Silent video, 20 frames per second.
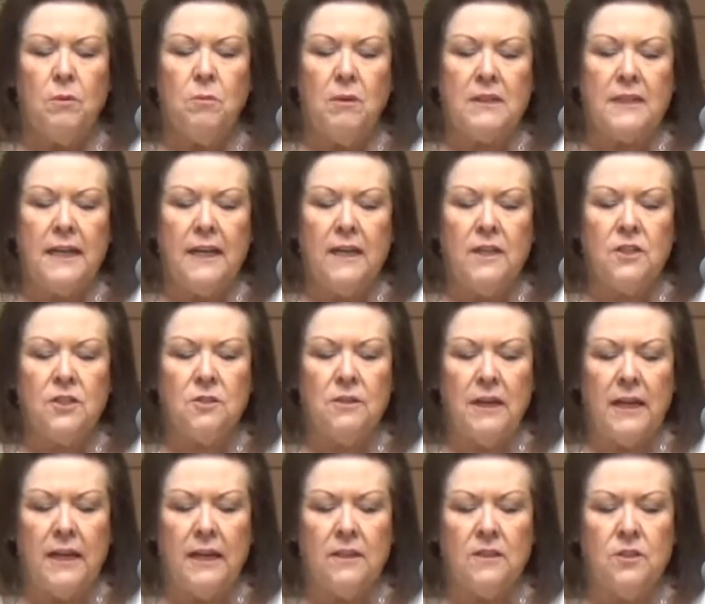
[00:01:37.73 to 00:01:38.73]
we want to enter
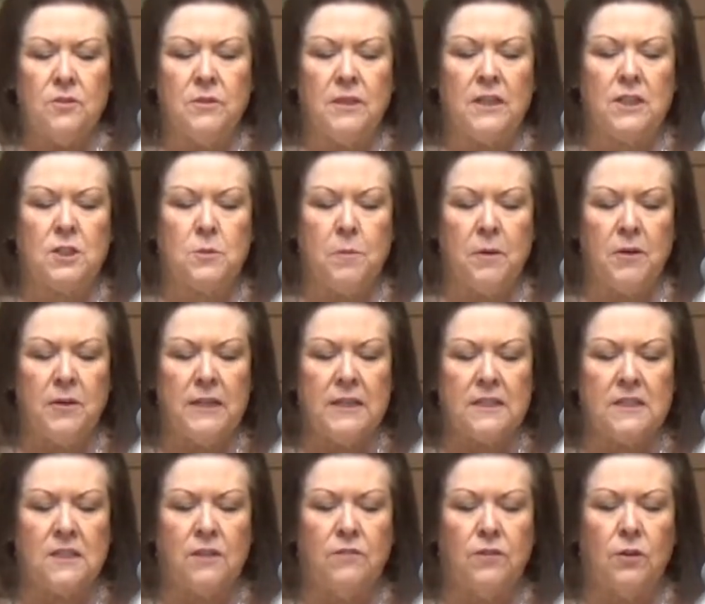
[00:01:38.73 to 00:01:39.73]
into an
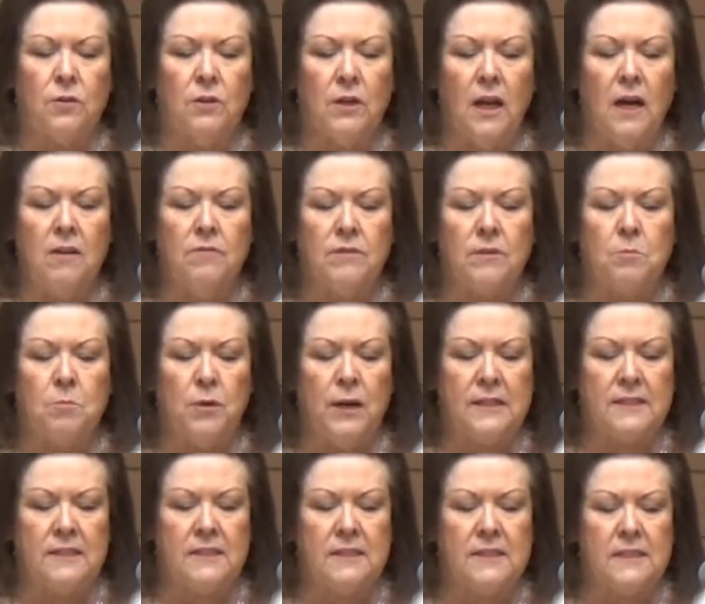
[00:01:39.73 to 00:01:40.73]
experience of your love and
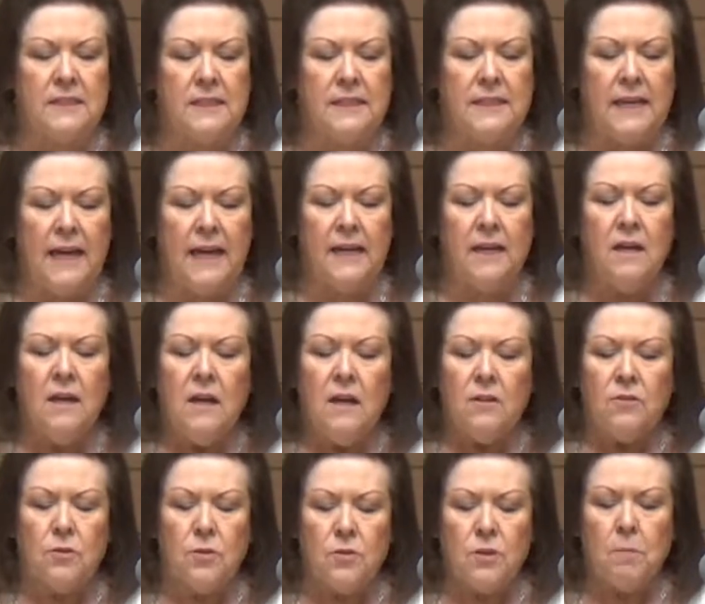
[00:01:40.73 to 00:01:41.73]
presence today
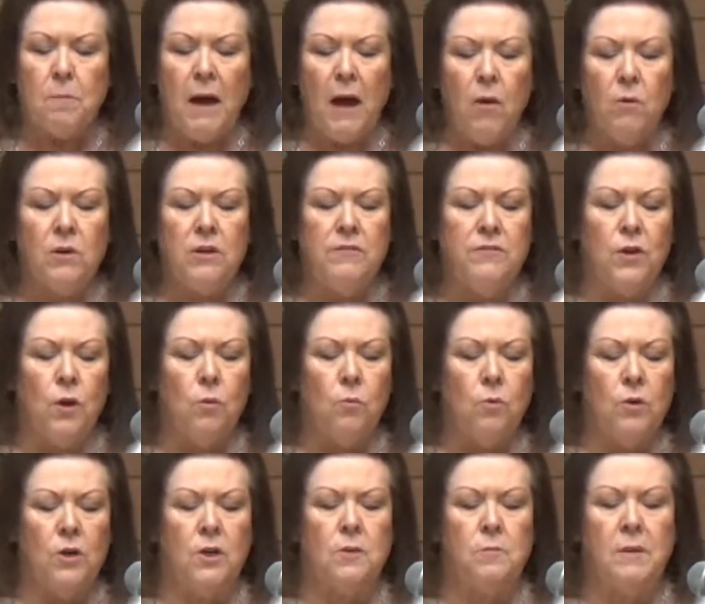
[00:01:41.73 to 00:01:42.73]
through the power of your
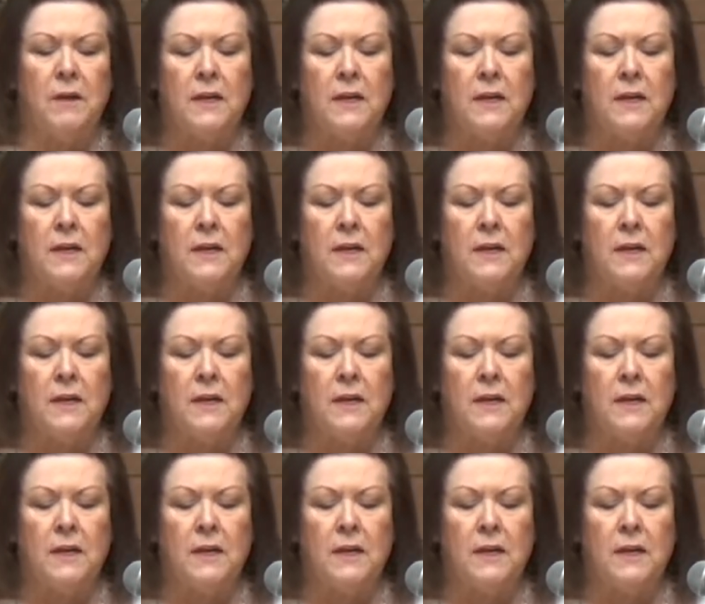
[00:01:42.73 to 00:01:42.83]
word,